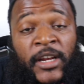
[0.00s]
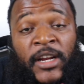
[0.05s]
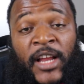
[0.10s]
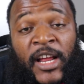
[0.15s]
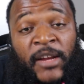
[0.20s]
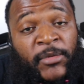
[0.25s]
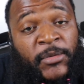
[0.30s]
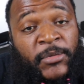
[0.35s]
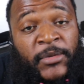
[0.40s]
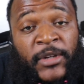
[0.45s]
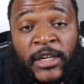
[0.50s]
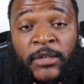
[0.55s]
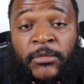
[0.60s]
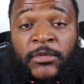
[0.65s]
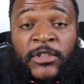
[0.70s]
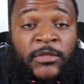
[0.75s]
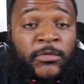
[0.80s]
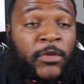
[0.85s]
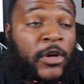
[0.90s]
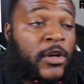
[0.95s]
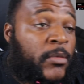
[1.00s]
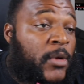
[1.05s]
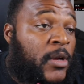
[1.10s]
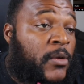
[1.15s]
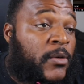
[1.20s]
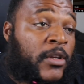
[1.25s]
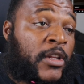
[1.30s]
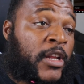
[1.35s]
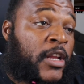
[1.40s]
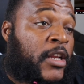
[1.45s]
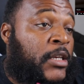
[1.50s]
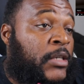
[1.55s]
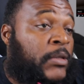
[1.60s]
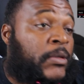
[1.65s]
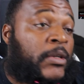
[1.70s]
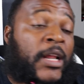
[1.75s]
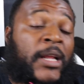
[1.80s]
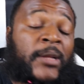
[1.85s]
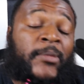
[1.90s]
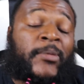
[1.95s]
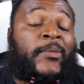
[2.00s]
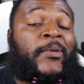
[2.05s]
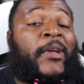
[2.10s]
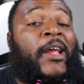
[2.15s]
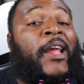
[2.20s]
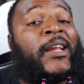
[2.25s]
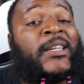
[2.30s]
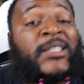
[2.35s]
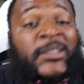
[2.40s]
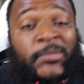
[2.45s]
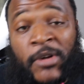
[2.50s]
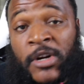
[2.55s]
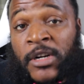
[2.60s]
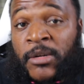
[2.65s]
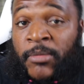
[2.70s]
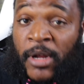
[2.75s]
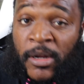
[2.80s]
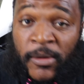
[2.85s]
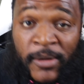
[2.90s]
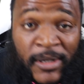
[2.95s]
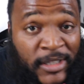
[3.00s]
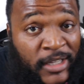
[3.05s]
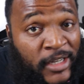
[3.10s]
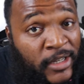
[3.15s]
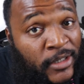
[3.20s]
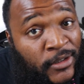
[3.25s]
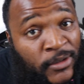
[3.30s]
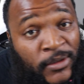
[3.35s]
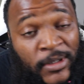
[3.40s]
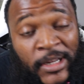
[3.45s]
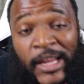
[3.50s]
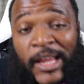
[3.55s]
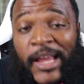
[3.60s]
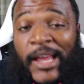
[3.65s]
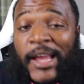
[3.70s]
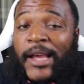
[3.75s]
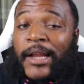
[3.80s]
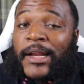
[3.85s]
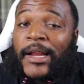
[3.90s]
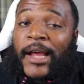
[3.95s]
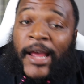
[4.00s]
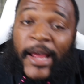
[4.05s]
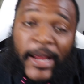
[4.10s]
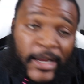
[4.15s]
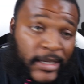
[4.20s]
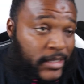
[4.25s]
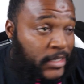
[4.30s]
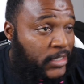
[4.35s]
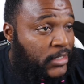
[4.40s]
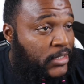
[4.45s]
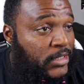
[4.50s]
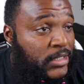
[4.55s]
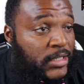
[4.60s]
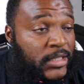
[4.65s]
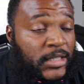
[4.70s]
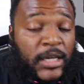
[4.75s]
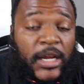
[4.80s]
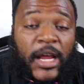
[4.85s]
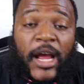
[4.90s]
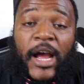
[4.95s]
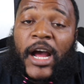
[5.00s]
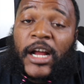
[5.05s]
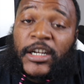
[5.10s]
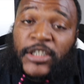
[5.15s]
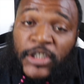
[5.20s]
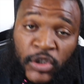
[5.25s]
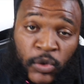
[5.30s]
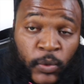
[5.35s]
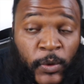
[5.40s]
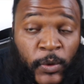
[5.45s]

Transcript: A lot of people gotta be smart about what they do. A lot of people ain't smart about what they do, and I hate that shit. I just